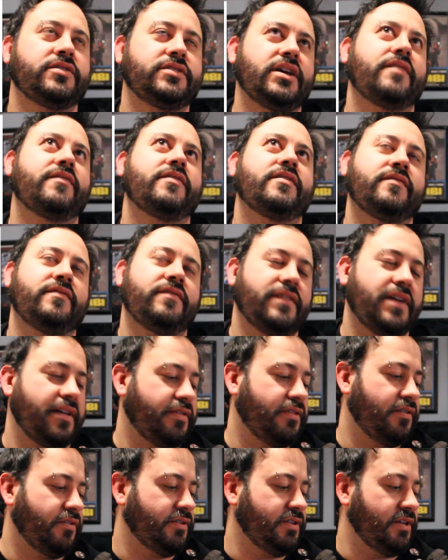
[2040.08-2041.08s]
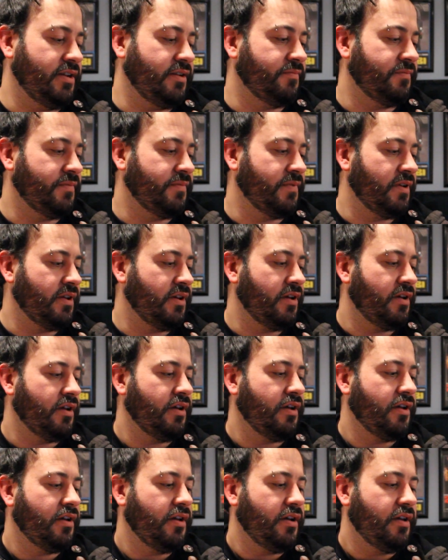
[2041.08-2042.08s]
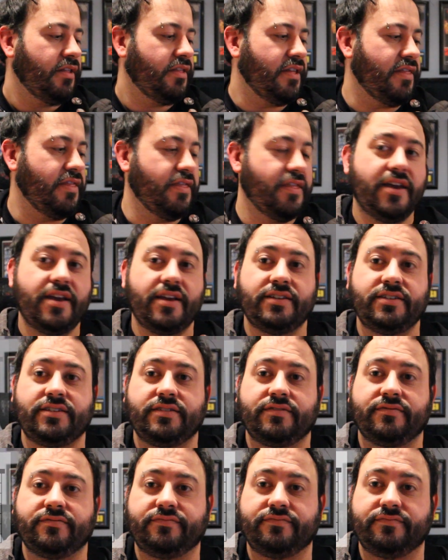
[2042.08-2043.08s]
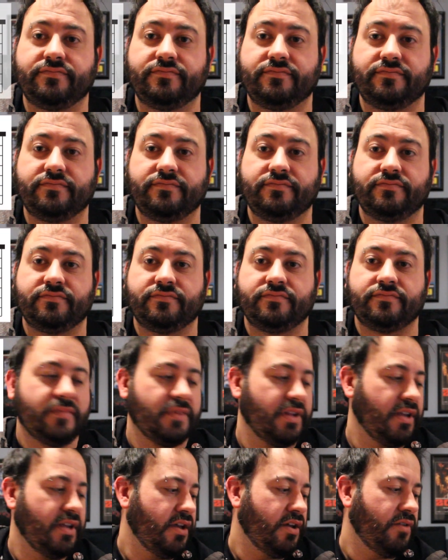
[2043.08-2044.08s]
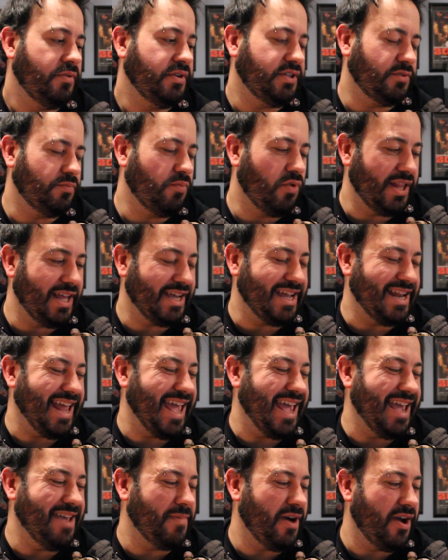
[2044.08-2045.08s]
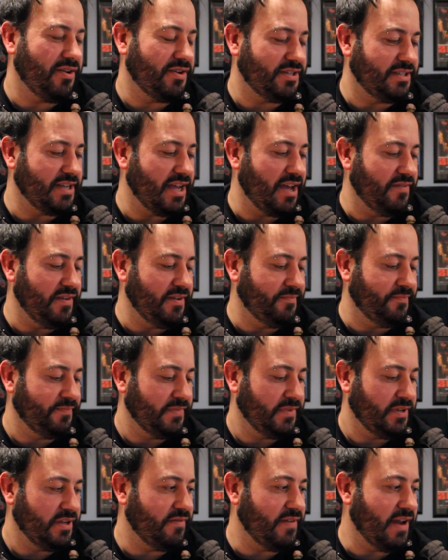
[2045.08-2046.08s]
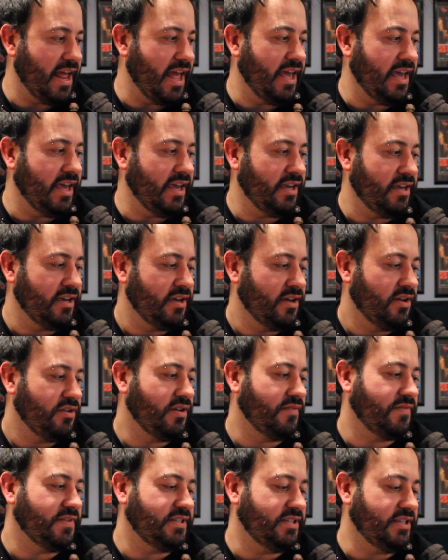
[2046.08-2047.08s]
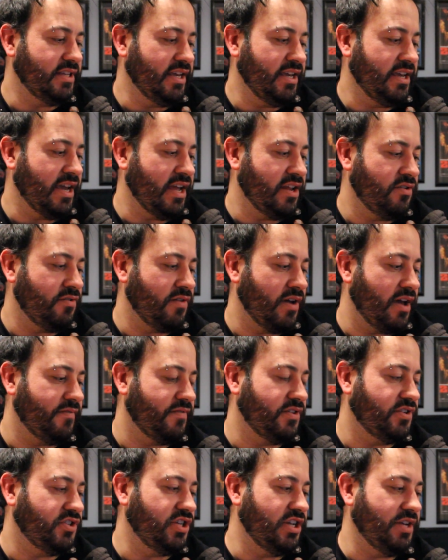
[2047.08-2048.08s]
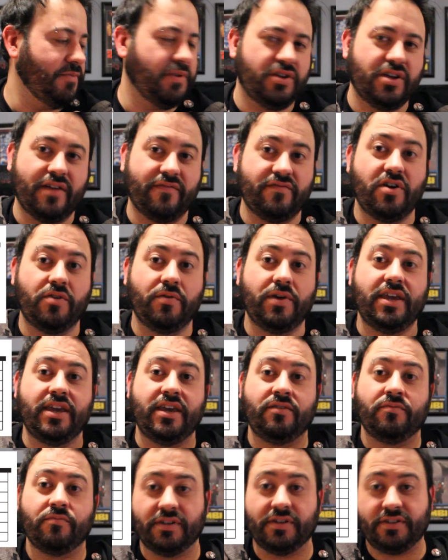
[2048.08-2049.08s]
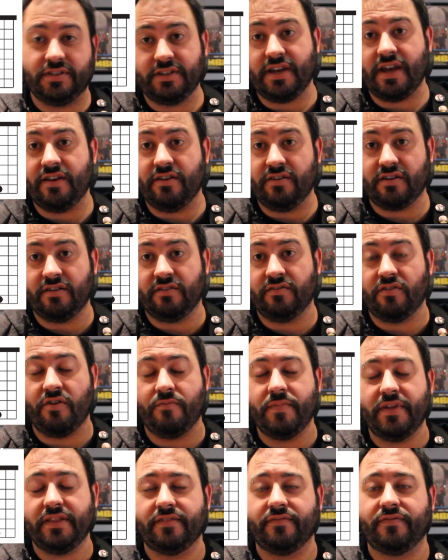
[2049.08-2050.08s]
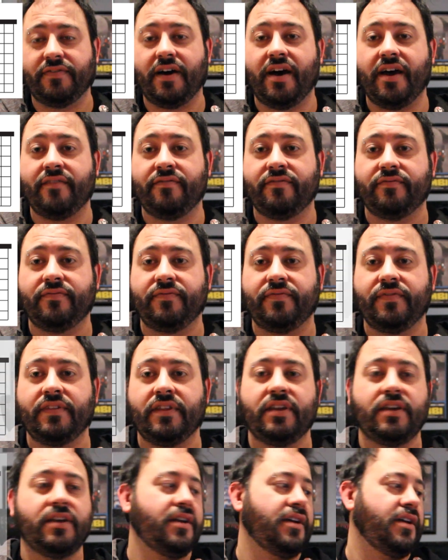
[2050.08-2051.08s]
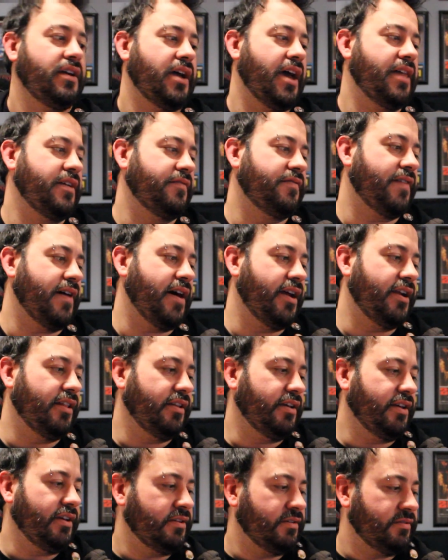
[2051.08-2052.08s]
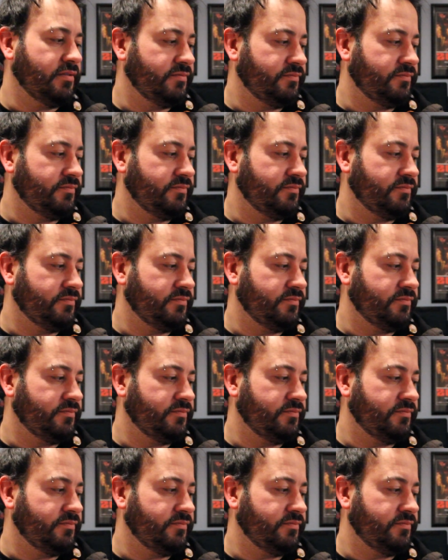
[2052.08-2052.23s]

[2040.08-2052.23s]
7, flat 13. Then this, which is more like an A minor 7. You have an A, you have a C, and you have a G, but you have no E. Once again, you can omit the 5. And then finally,